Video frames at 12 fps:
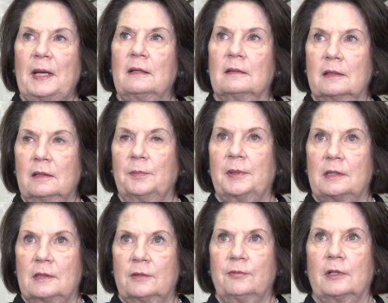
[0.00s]
little
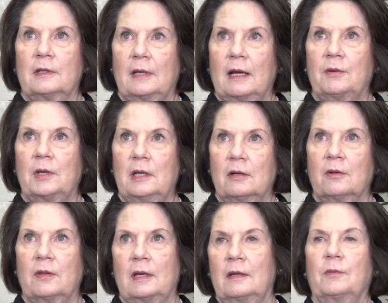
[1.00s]
bit different down here
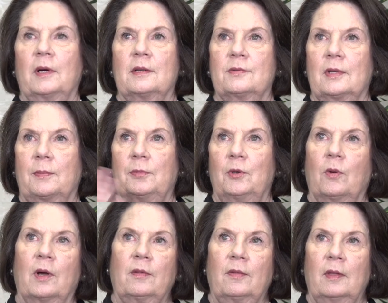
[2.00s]
than it was up
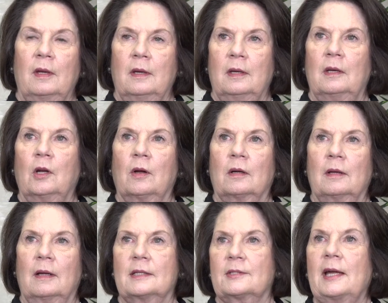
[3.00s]
north,
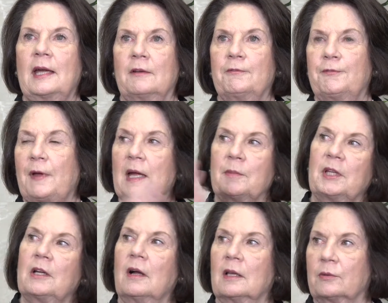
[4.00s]
because I had
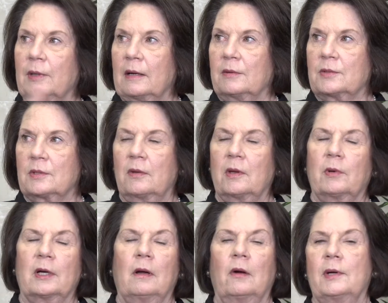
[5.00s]
family all around. So there
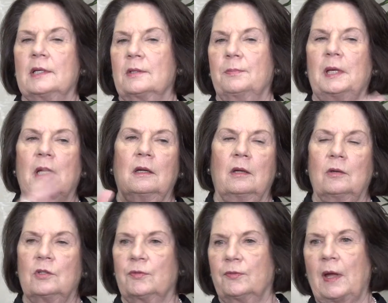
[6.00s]
were always big,
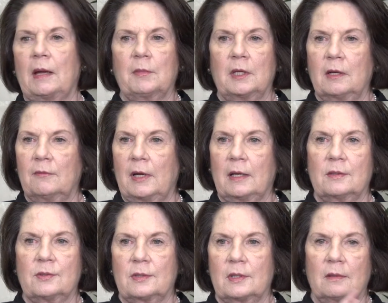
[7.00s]
huge family
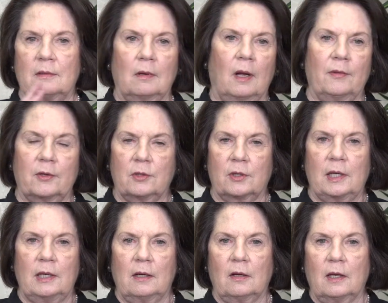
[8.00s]
events and all the
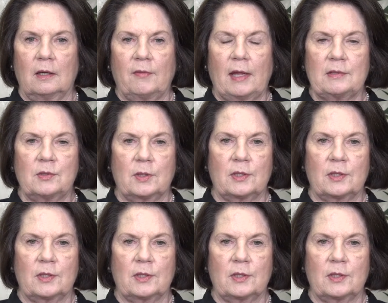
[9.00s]
cooking and all of that sort of